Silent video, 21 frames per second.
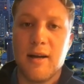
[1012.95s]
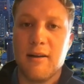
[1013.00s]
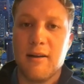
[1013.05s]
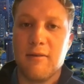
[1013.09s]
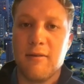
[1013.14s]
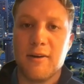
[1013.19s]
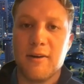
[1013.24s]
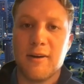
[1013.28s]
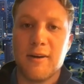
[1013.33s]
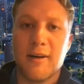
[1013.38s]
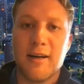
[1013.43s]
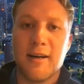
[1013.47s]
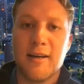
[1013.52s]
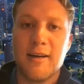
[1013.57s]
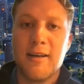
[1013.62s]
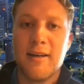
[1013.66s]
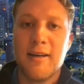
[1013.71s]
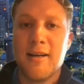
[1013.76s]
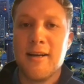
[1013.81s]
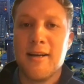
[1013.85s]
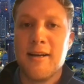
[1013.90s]
And if you're a
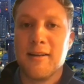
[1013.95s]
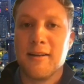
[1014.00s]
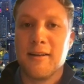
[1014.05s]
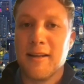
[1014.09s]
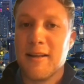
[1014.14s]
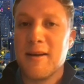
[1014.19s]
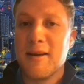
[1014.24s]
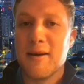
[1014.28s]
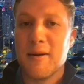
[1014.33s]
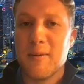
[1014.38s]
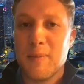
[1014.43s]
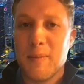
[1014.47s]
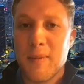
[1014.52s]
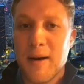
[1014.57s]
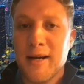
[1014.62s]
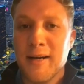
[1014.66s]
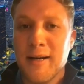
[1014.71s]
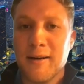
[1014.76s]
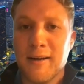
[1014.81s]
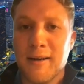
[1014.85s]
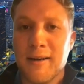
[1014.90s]
lithium
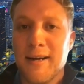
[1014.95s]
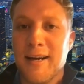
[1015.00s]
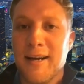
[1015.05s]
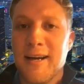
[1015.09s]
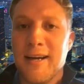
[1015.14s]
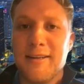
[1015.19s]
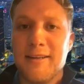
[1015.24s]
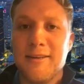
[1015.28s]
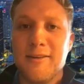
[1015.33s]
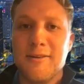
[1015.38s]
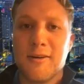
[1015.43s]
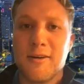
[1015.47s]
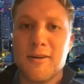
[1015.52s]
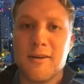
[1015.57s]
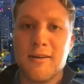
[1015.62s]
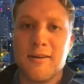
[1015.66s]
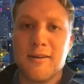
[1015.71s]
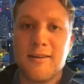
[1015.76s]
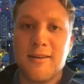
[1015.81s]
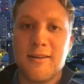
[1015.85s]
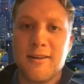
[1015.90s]
miner and
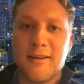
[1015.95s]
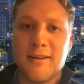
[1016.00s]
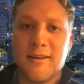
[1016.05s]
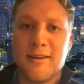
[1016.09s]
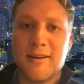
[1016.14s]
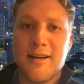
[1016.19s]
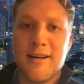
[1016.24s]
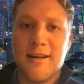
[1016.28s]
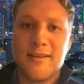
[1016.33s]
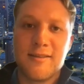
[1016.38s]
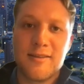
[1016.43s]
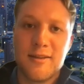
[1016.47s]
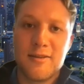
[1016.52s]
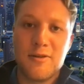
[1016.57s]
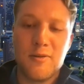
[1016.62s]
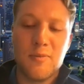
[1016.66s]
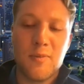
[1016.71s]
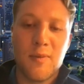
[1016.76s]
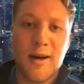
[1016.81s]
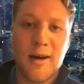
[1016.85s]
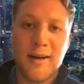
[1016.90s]
your in
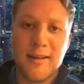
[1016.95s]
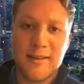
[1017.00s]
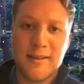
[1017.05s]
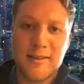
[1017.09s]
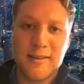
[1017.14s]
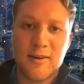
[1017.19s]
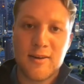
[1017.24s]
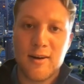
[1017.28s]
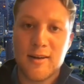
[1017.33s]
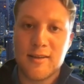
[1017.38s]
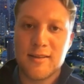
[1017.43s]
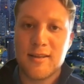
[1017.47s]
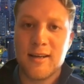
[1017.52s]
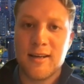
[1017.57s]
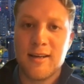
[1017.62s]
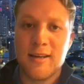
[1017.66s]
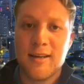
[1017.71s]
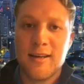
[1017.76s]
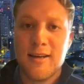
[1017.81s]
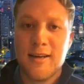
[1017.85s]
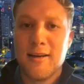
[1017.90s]
situ mine is
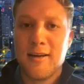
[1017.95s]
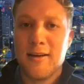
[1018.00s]
causing,